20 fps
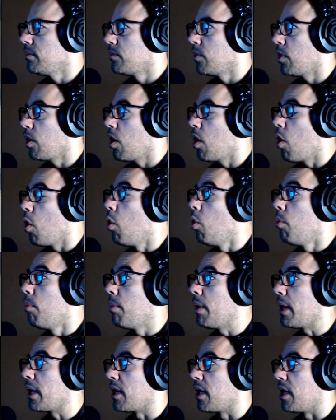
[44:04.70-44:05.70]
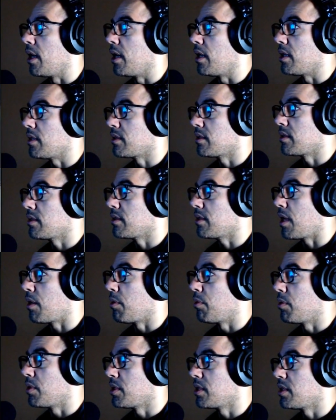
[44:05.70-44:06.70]
Oh my gosh, I was
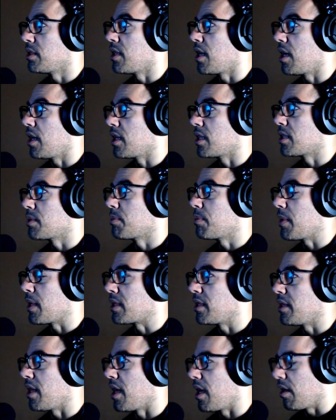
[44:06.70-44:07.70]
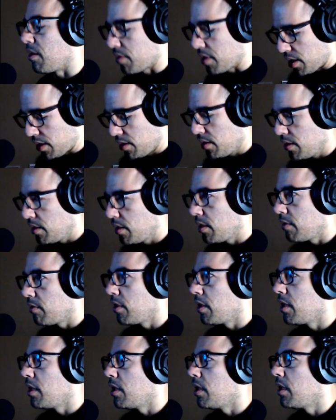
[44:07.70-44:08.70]
not expecting that. Okay,
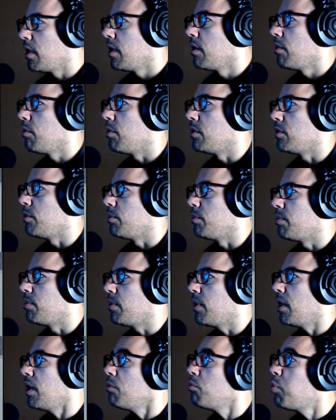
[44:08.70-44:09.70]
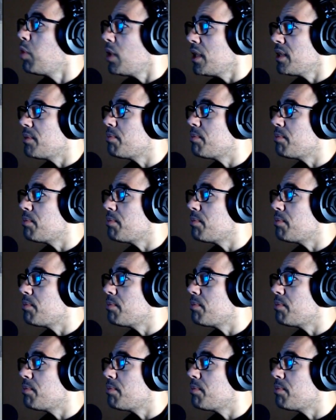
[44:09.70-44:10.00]
we'll do what? Paulzo, you're